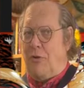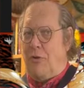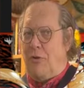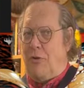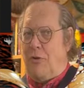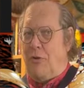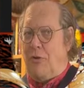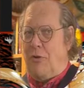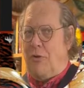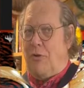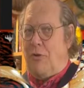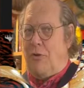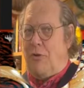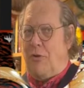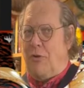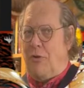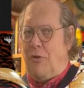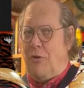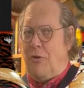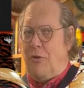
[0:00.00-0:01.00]

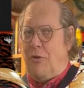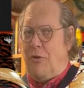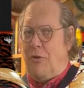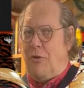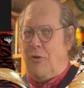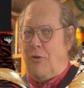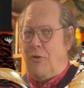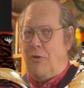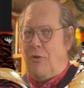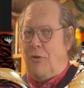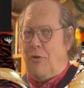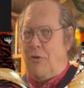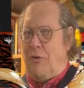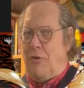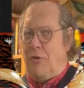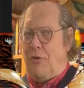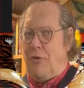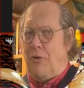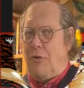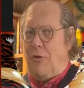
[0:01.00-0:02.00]

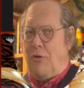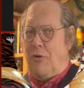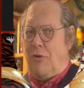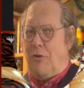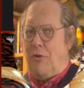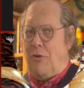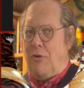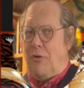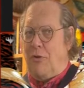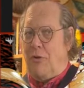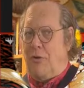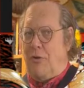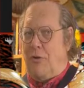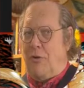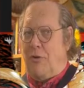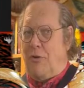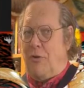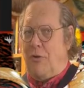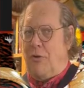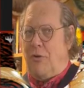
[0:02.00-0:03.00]

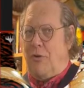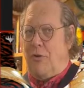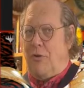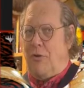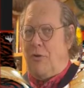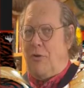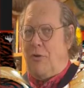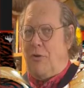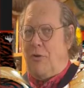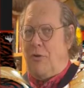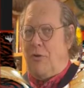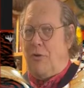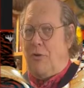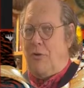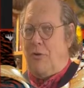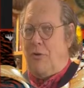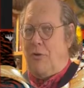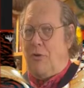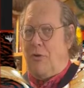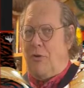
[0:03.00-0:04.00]

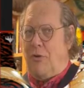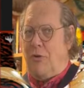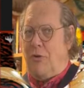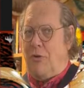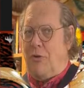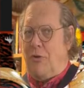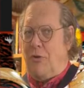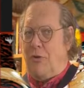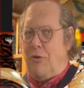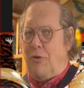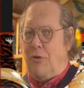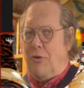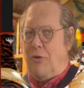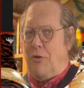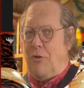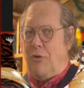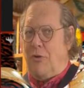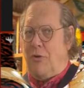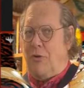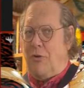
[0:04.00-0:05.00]

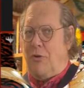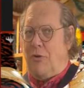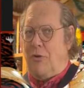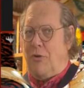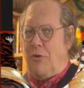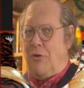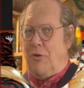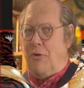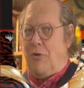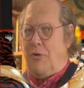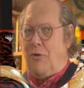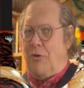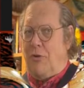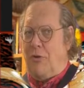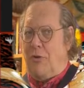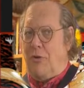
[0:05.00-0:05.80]
(silent)